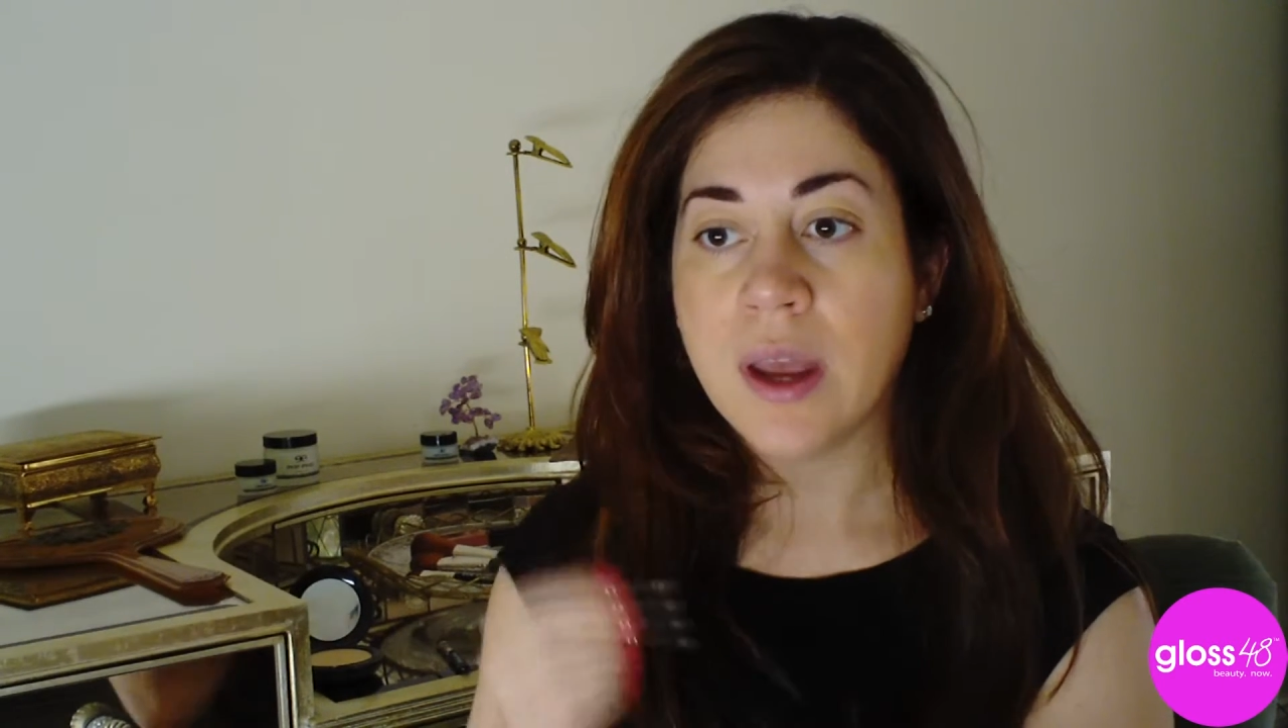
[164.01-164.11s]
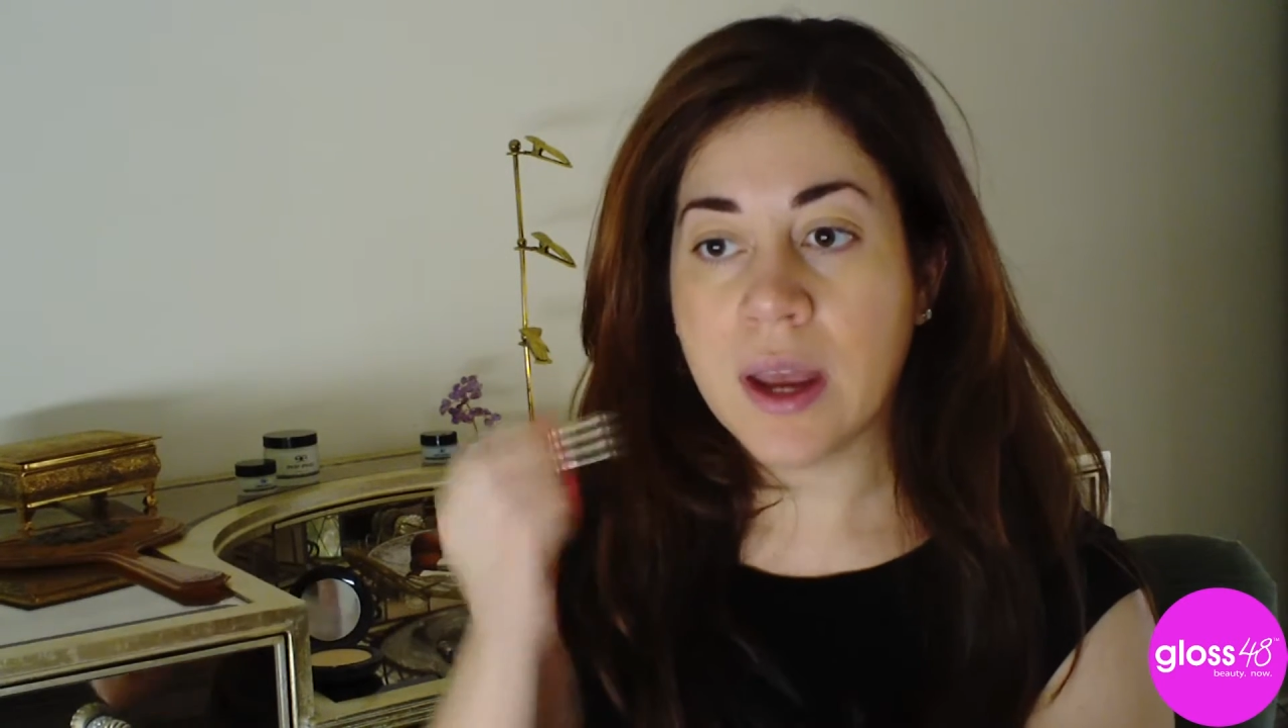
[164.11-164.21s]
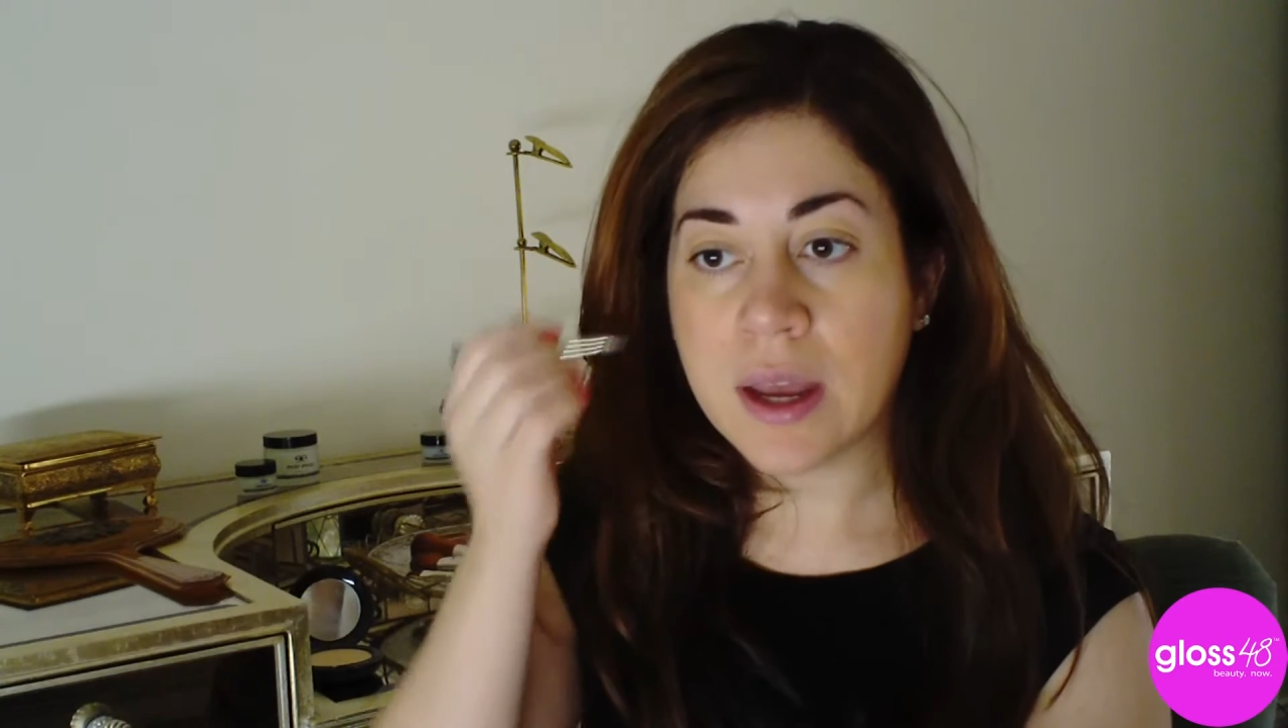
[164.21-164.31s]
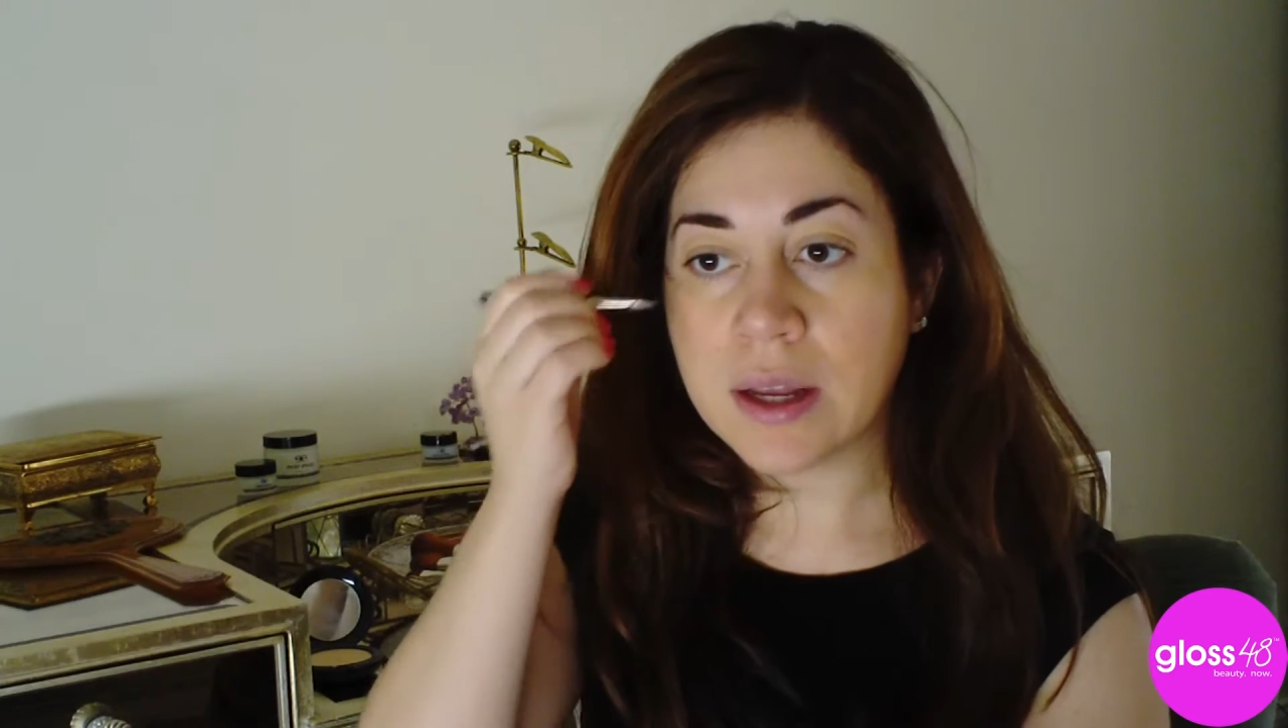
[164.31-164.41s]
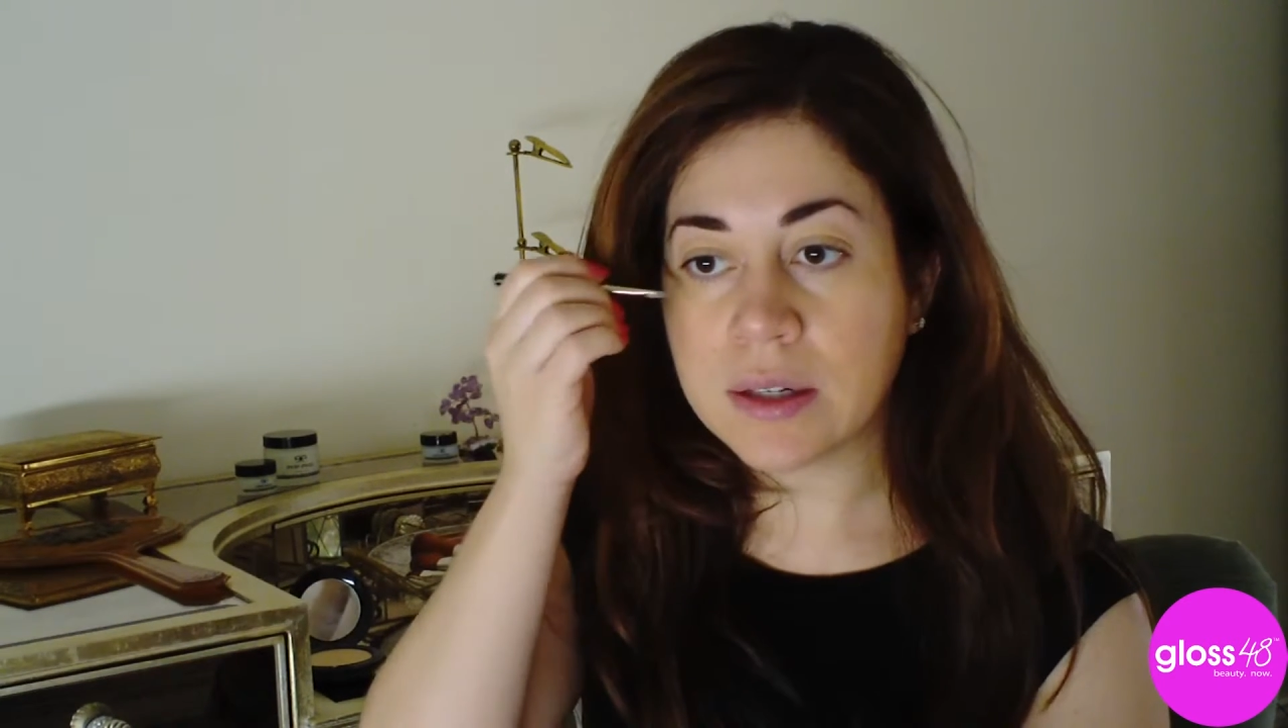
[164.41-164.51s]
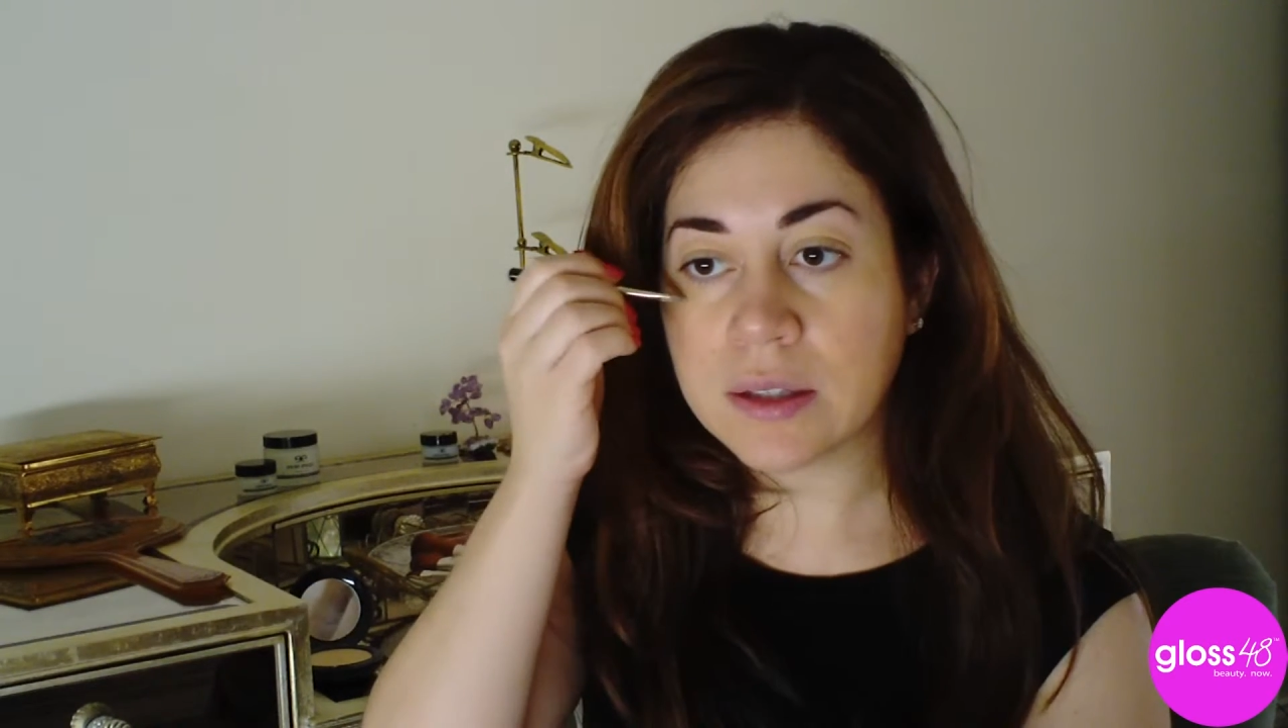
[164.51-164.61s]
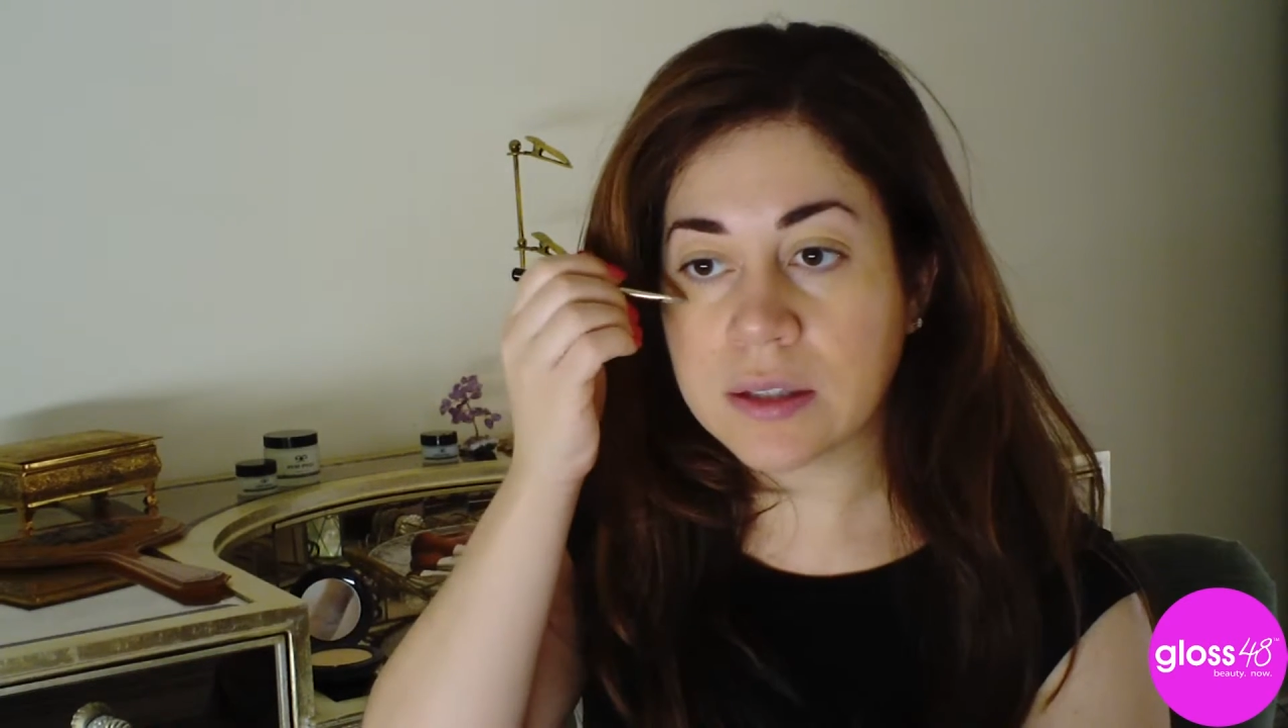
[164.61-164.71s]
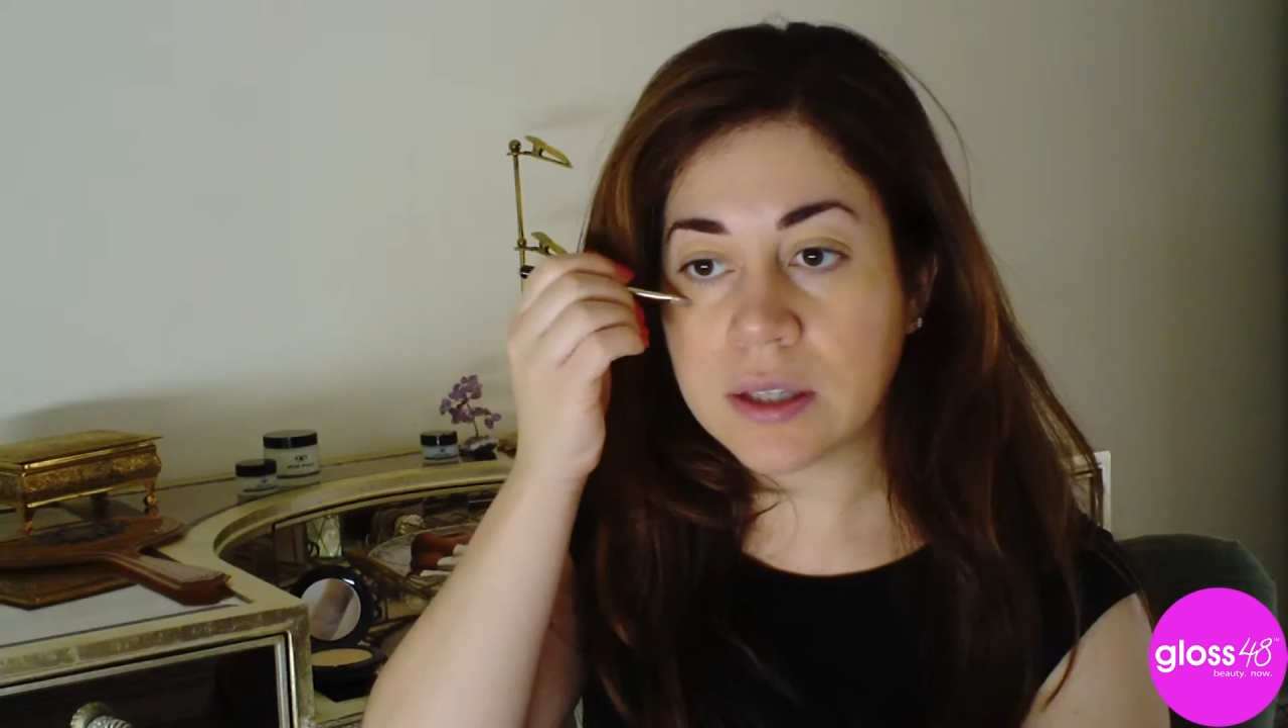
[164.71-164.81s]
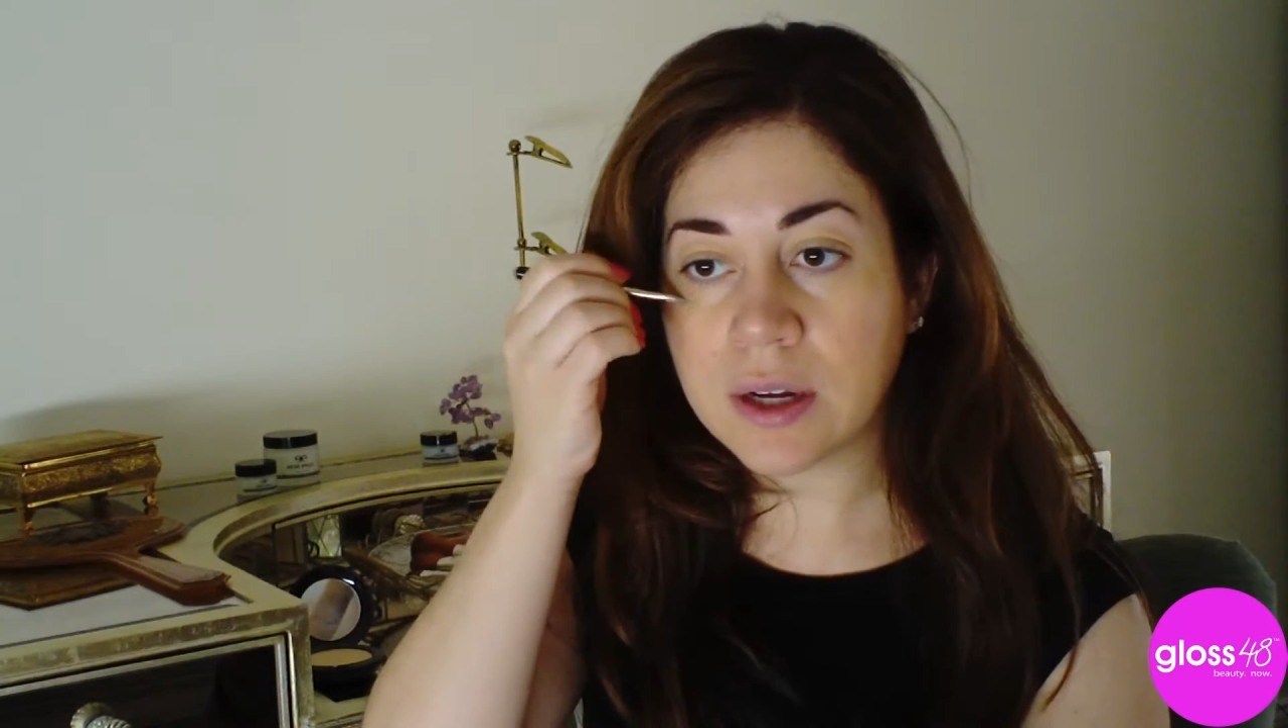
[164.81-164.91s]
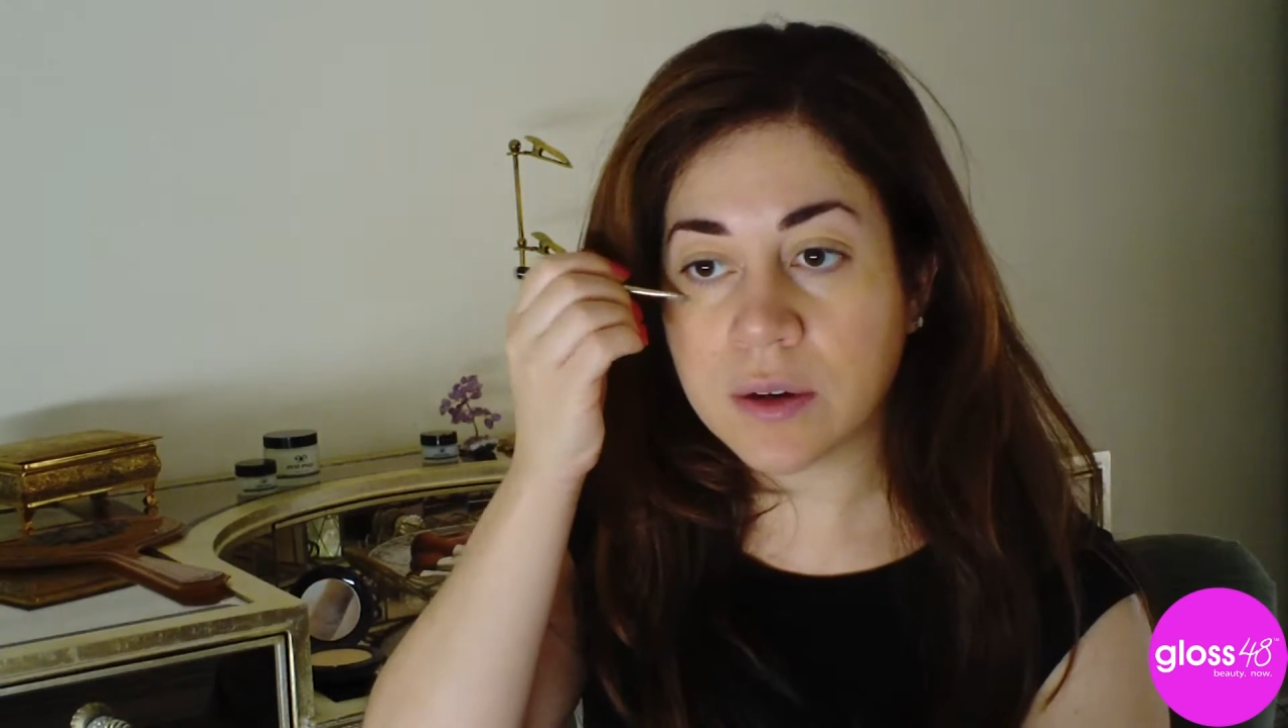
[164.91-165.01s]
and
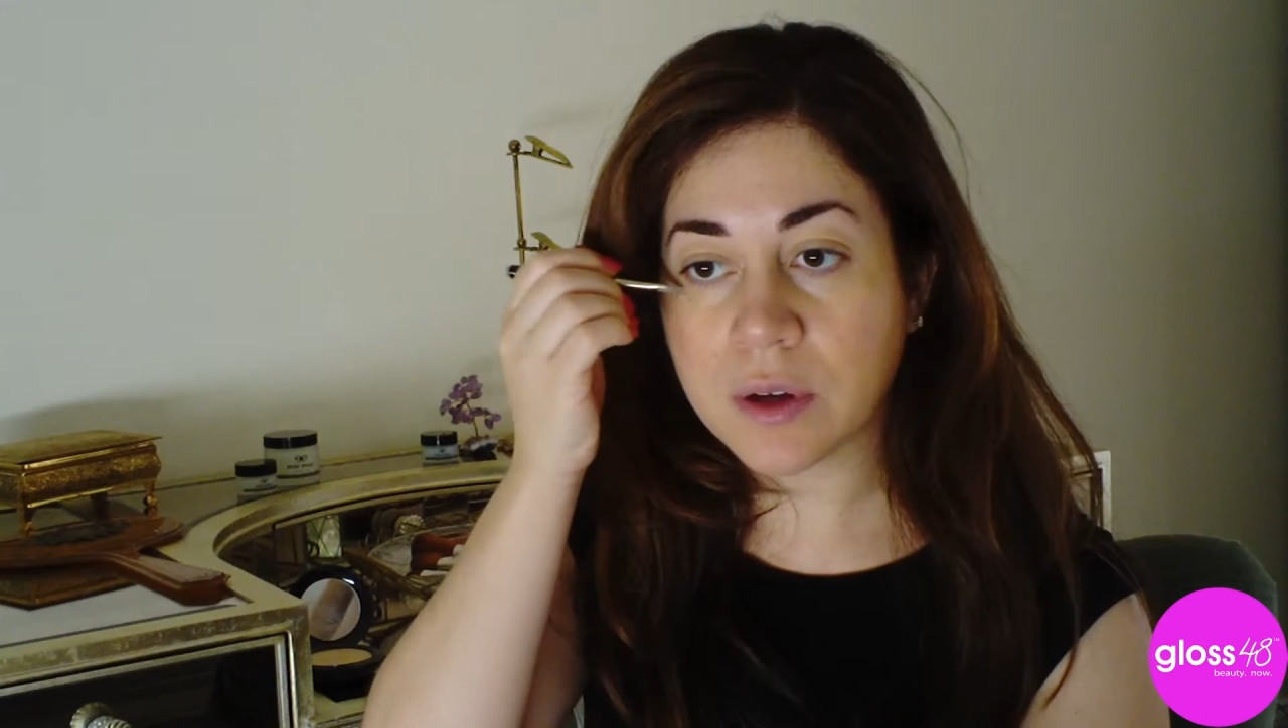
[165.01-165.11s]
see,